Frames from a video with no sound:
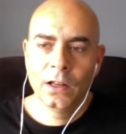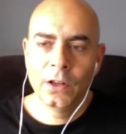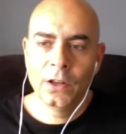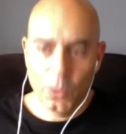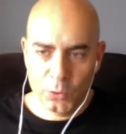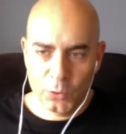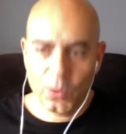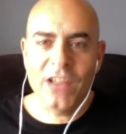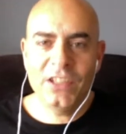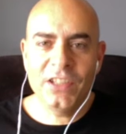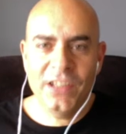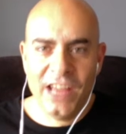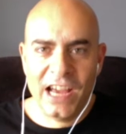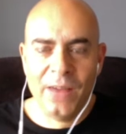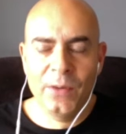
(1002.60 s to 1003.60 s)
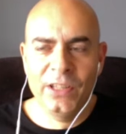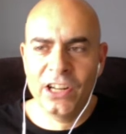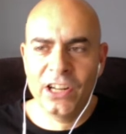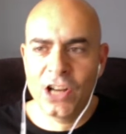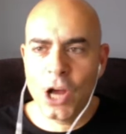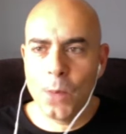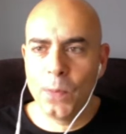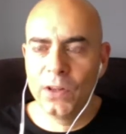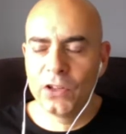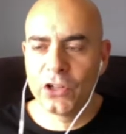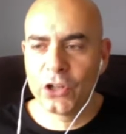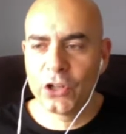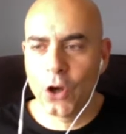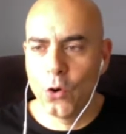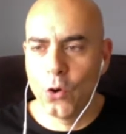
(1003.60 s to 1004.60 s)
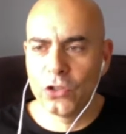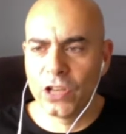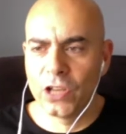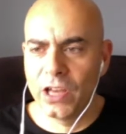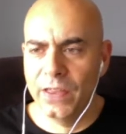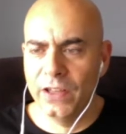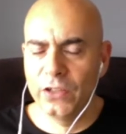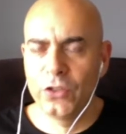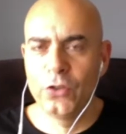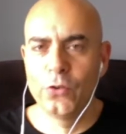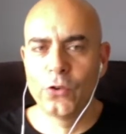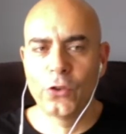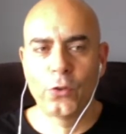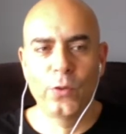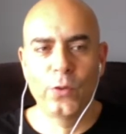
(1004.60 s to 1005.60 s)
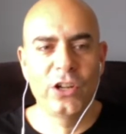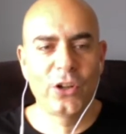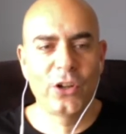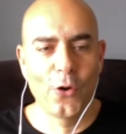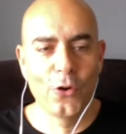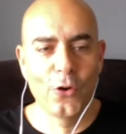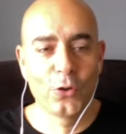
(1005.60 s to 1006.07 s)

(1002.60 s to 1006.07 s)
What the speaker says: It was Rizin, yeah. We did a couple of shows, I think 2 or 3 shows,